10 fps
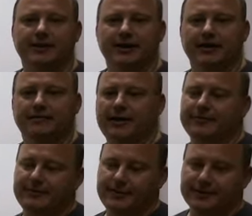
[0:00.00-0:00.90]

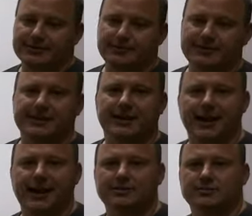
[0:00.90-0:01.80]
I've done some of these in
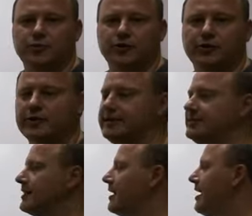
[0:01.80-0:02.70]
class, one or two of
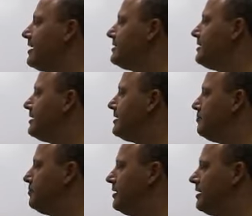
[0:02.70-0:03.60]
these in class,
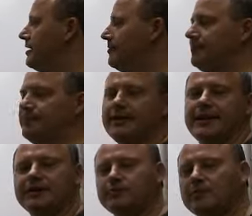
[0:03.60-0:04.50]
but
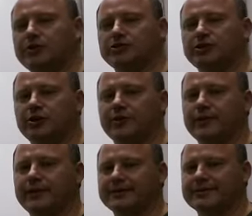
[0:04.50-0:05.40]
the next one I'm going to show
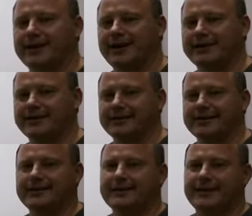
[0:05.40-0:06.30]
you is kind
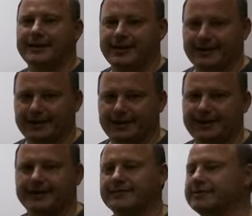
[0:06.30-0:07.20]
of in a
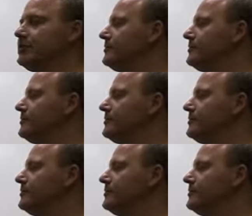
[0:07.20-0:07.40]
league of its